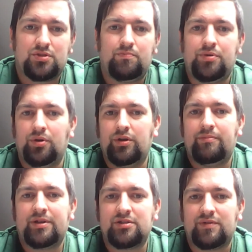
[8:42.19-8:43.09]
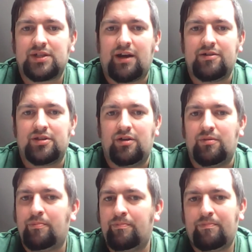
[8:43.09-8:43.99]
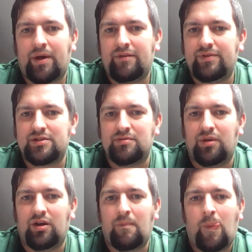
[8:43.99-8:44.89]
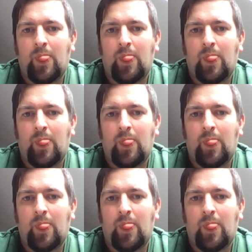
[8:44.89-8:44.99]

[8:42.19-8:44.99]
purely because of his character. It benefits him a lot.